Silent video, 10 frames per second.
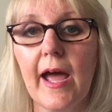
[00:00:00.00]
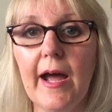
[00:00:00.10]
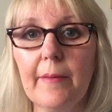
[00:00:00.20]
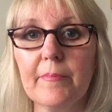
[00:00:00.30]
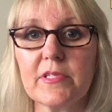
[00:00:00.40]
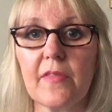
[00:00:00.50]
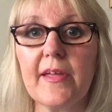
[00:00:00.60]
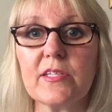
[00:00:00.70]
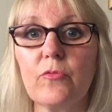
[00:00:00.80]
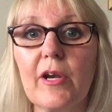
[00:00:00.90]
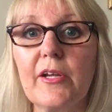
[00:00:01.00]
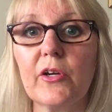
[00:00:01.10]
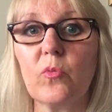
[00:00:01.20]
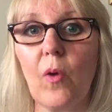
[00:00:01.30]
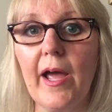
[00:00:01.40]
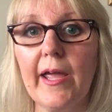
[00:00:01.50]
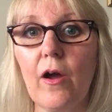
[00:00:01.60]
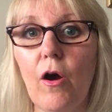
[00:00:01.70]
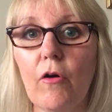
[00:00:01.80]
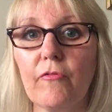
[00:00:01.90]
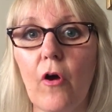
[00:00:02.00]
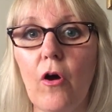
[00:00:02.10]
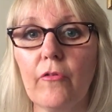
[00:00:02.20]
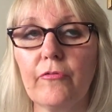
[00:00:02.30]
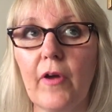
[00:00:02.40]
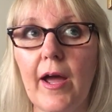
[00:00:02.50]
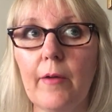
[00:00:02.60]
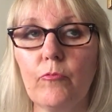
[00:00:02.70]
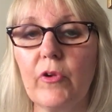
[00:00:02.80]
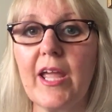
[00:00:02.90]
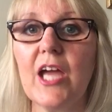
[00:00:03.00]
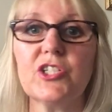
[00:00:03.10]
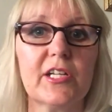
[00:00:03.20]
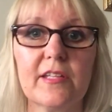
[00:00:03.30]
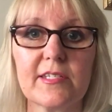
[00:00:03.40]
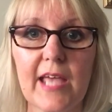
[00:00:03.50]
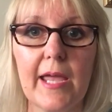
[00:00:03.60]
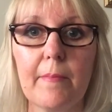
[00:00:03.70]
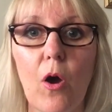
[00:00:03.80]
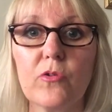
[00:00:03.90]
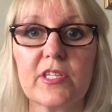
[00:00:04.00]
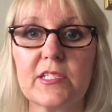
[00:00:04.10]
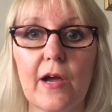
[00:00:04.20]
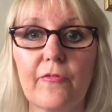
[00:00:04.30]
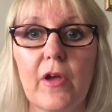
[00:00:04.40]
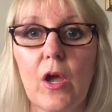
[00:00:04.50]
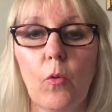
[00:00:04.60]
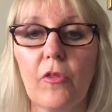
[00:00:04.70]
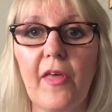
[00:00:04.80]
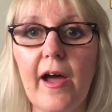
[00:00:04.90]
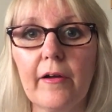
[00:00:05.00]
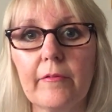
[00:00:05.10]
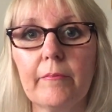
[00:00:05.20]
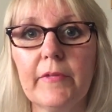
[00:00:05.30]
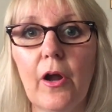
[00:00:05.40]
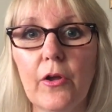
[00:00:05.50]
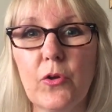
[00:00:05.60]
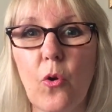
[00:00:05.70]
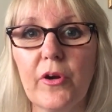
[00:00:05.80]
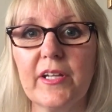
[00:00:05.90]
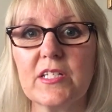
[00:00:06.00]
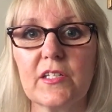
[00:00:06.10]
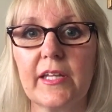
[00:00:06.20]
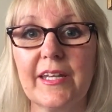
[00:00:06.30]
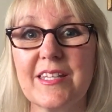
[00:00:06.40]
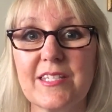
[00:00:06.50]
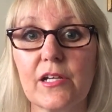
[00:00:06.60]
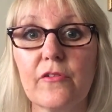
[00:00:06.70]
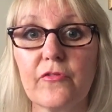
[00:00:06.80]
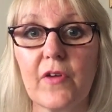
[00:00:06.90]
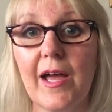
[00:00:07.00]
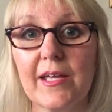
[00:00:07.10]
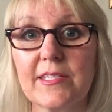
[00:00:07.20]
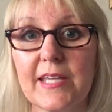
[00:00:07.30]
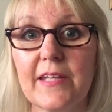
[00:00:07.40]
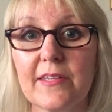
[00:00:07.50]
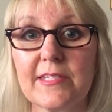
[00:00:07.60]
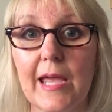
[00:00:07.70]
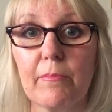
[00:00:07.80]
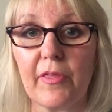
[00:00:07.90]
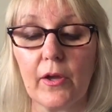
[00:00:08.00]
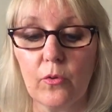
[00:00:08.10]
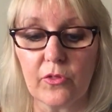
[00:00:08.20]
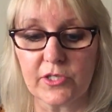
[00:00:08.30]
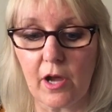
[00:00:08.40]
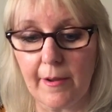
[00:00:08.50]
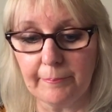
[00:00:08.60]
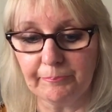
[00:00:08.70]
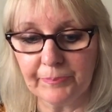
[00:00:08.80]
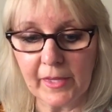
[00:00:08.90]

So that's a really good way of rehashing the same old stuff without, you know, your audience getting sick of seeing the same thing all the time.